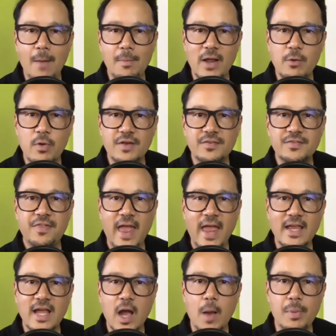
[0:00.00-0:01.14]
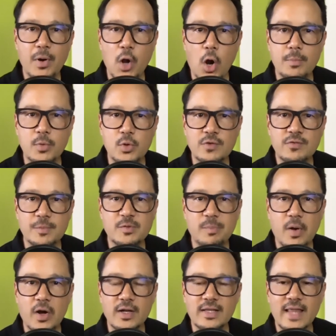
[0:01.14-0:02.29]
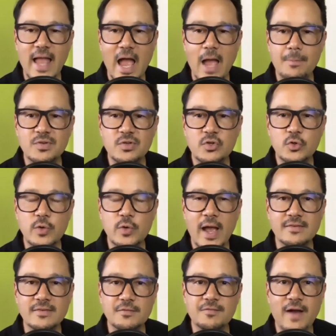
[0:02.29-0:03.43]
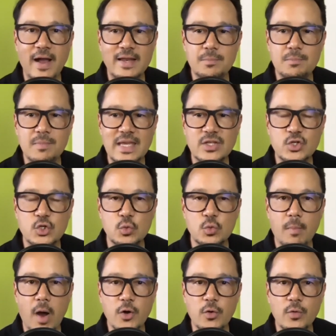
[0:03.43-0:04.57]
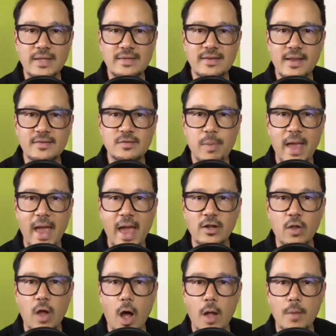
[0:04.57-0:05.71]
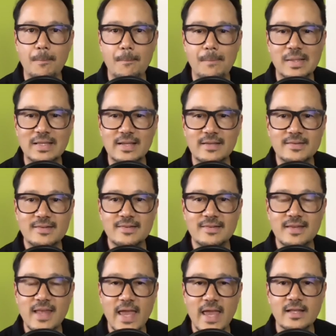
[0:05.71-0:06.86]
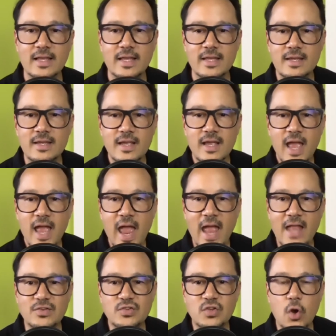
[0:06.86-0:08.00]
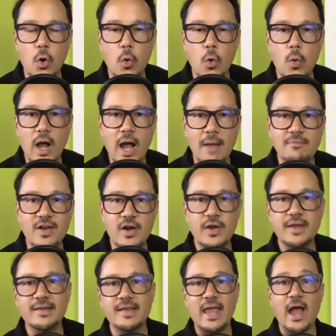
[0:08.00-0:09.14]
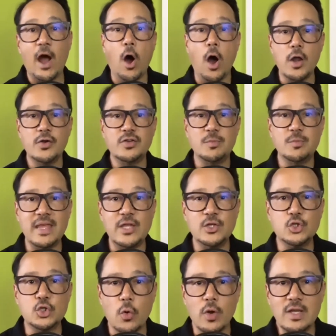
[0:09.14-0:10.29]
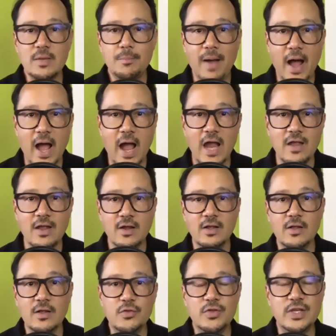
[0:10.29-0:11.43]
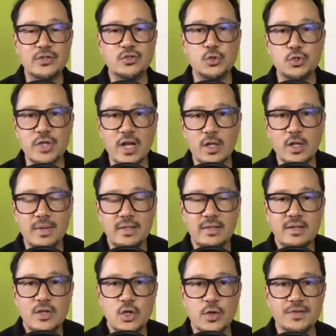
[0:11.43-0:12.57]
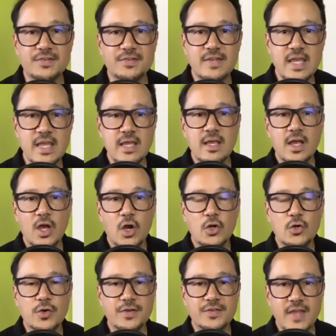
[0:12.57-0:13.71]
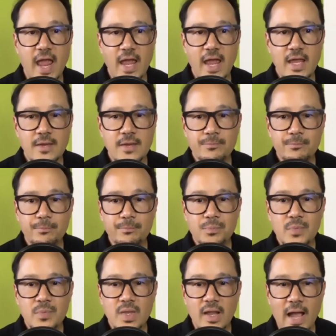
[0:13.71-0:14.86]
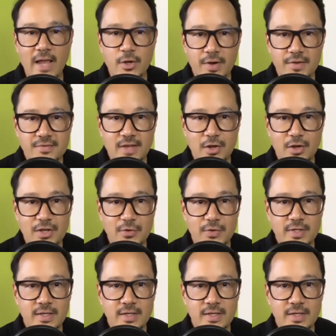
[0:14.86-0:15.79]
I want to thank Bernard Moon from Spark Labs, who has invited me to moderate today's panel on Blitzscaling. And so I'm very honored to be joined by these two gentlemen. You can see Chris Yeh. Hi, Chris. How are you doing?